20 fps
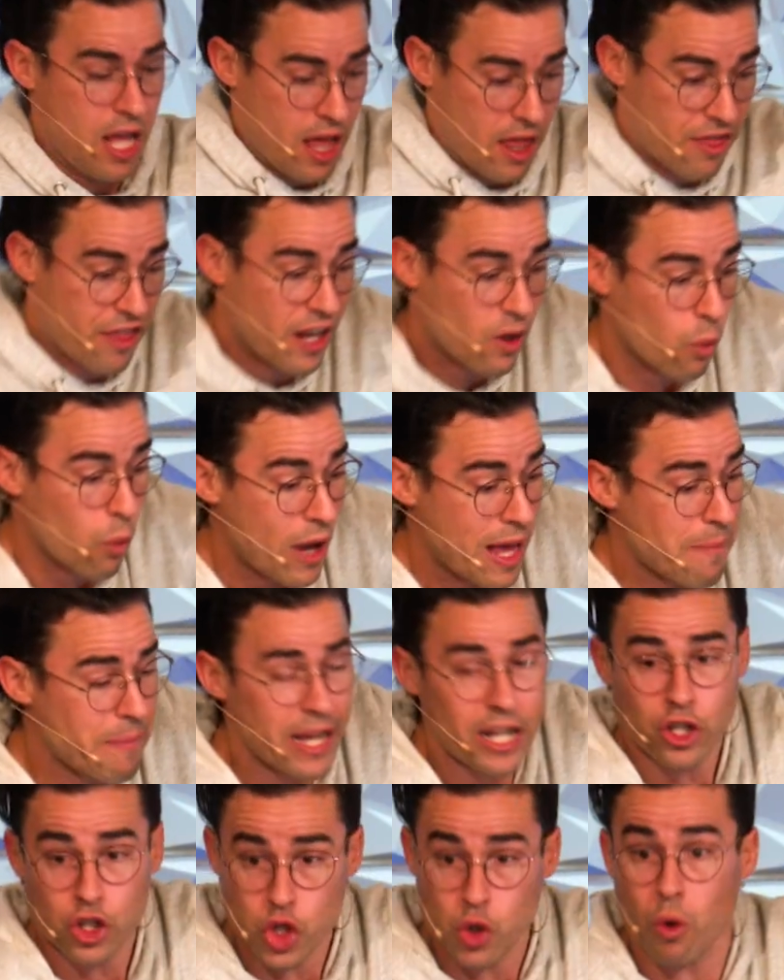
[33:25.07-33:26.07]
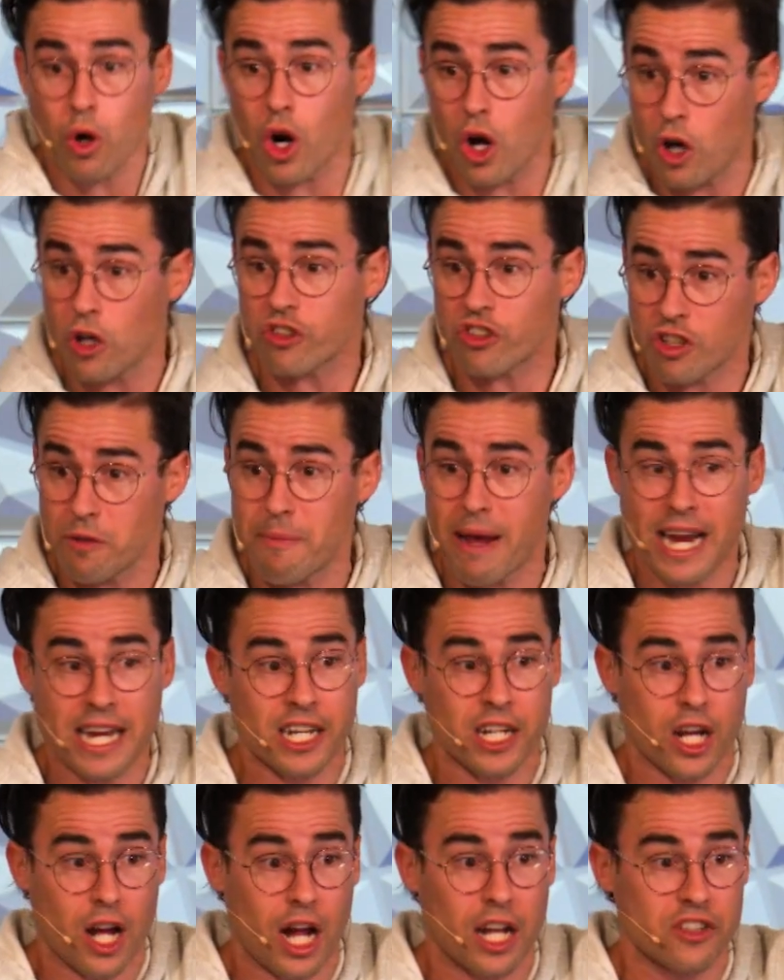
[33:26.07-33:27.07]
Then women, who are also made
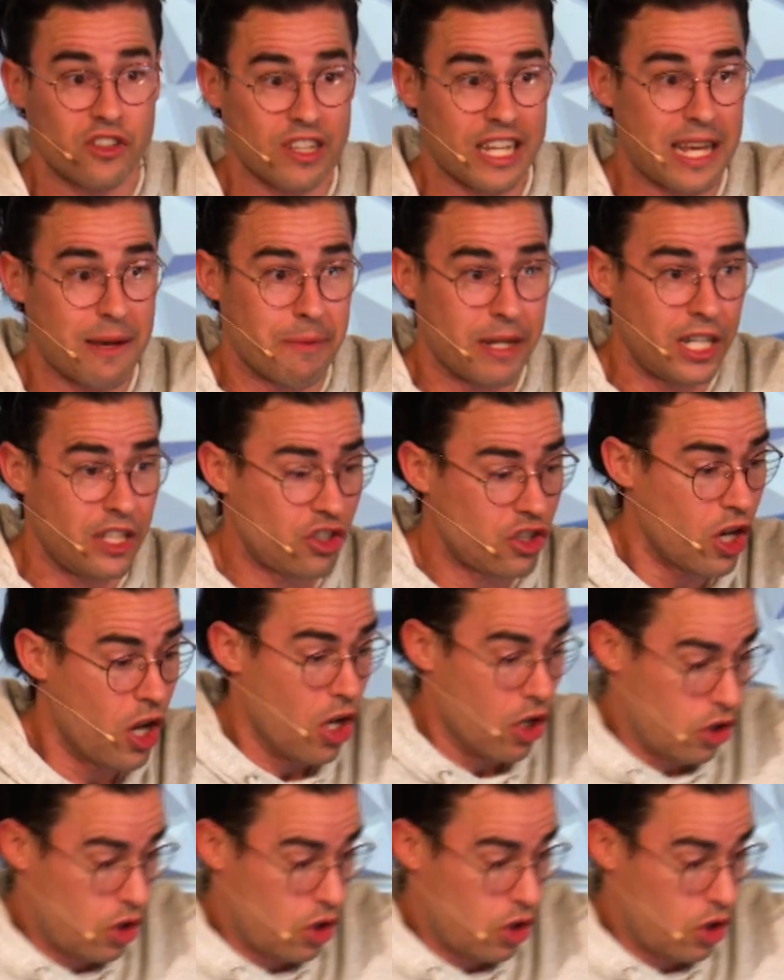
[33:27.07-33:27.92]
in God's image,